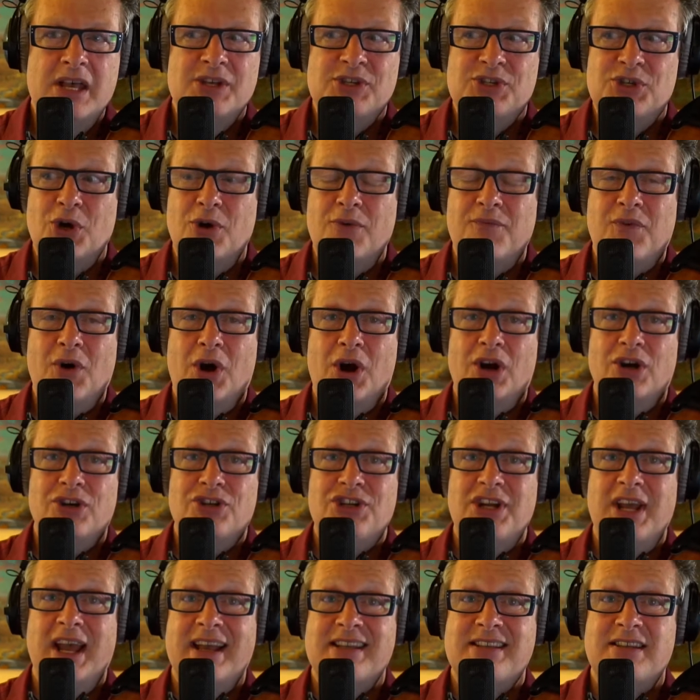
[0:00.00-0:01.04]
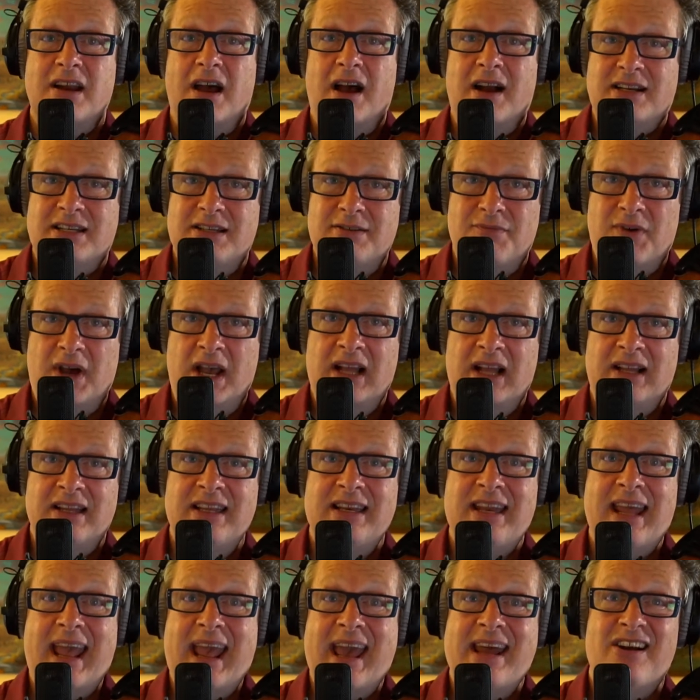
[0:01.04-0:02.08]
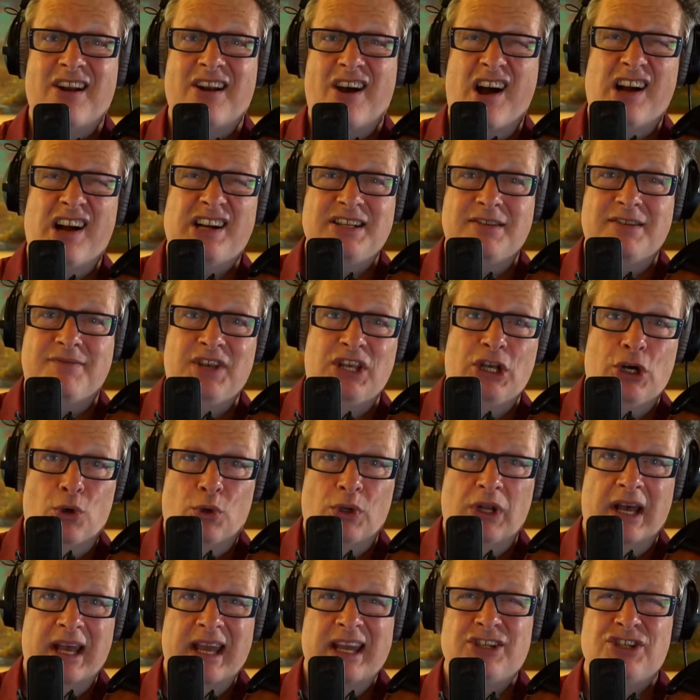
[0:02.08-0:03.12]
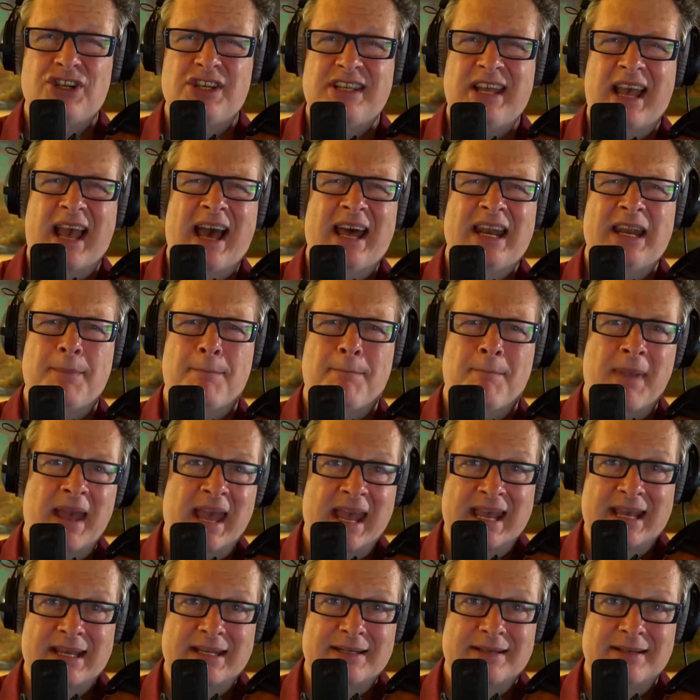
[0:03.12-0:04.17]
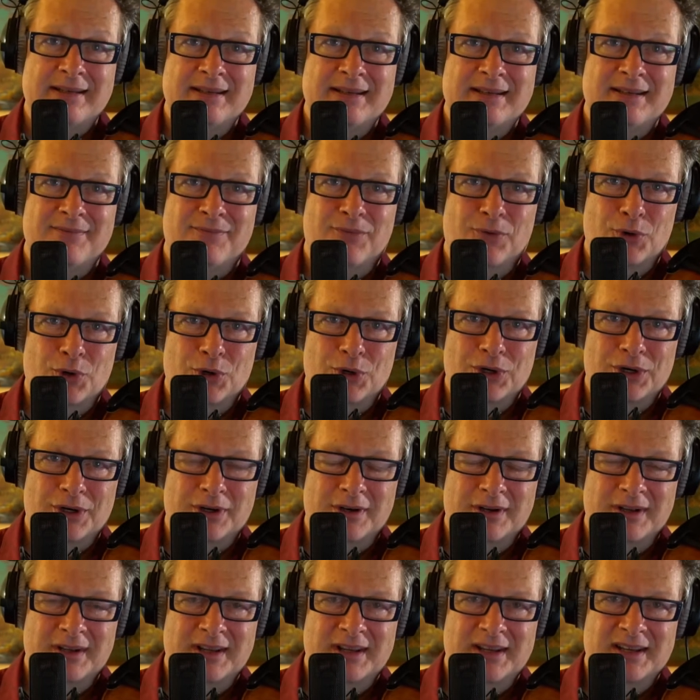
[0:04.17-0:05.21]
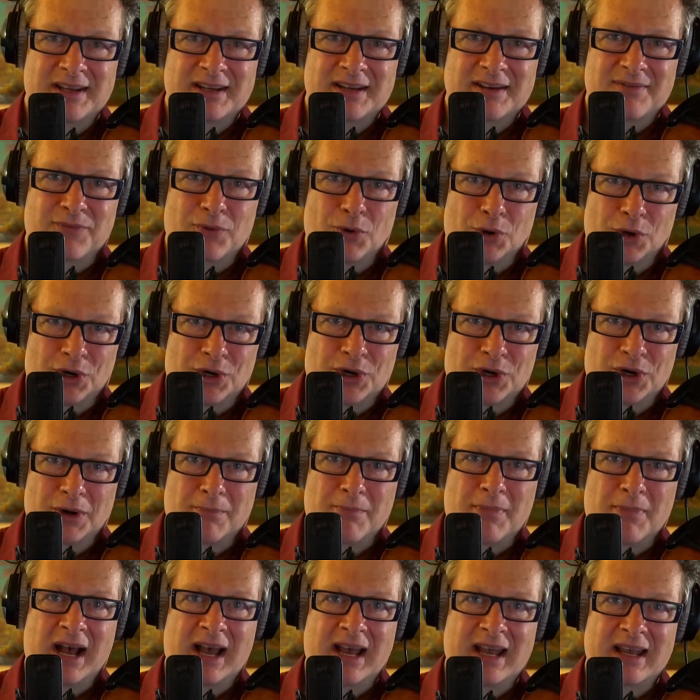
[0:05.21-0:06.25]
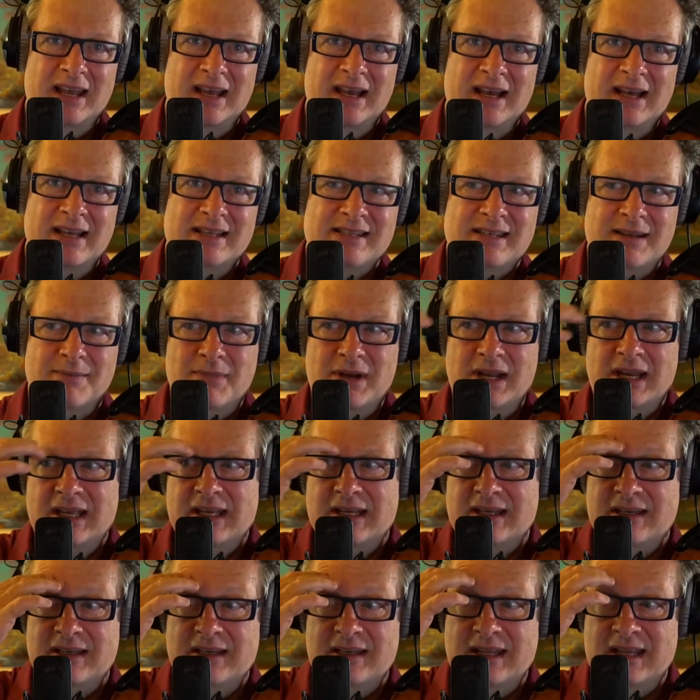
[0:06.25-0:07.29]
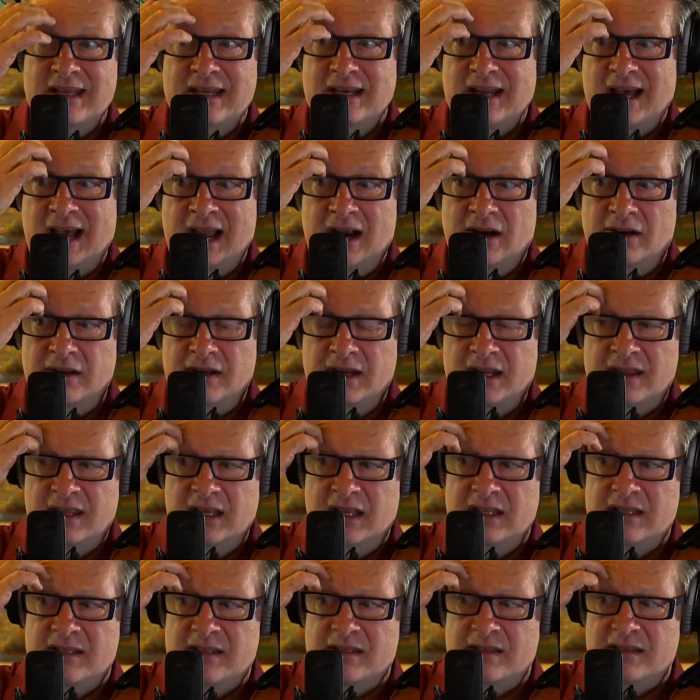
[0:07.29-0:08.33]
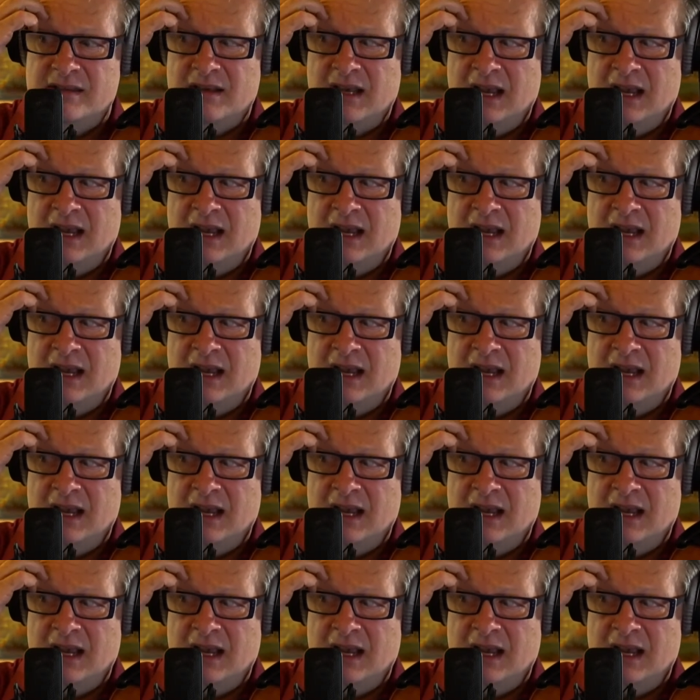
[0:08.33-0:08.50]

So far, she has an octave violin and an octave viola, and she's had it made for her by somebody in Ireland. I think it's